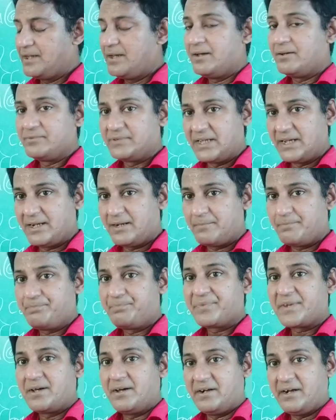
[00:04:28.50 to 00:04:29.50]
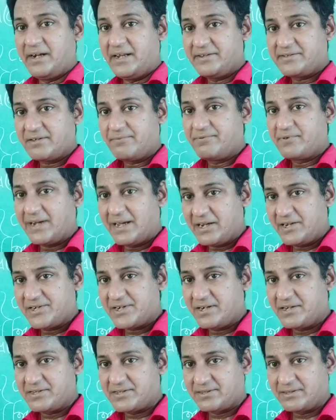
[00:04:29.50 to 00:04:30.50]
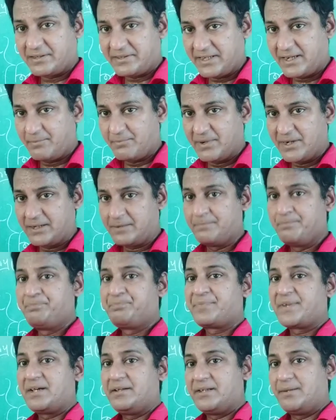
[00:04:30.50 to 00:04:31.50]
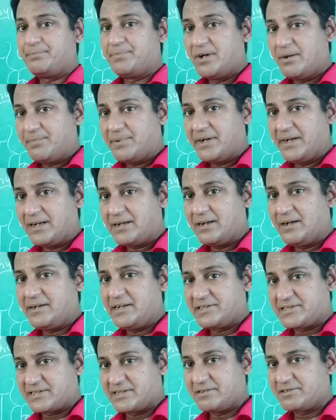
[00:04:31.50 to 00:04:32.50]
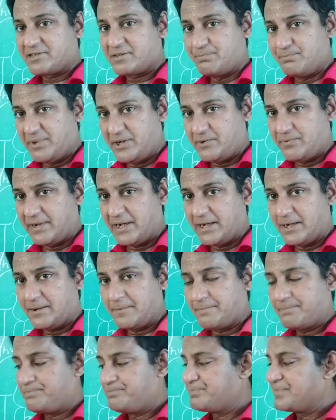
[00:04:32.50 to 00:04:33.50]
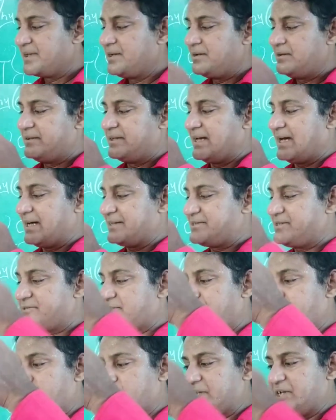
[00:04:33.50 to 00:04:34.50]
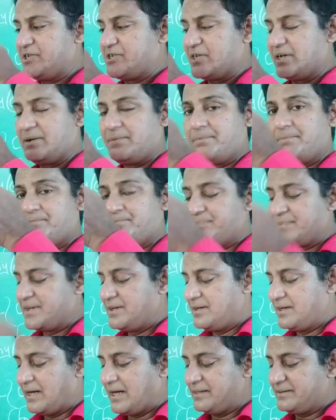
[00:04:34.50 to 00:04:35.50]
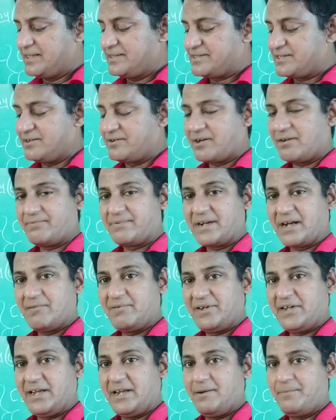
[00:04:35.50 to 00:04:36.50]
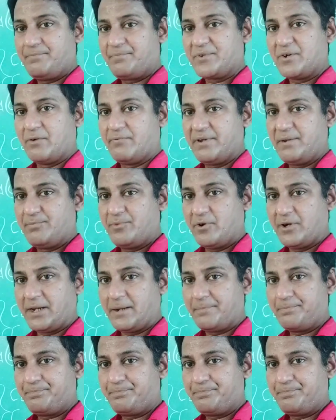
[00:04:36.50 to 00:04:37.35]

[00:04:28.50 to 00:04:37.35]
then radius of gyration is nothing but the perpendicular distance between the axis of rotation and the center of gravity of a body.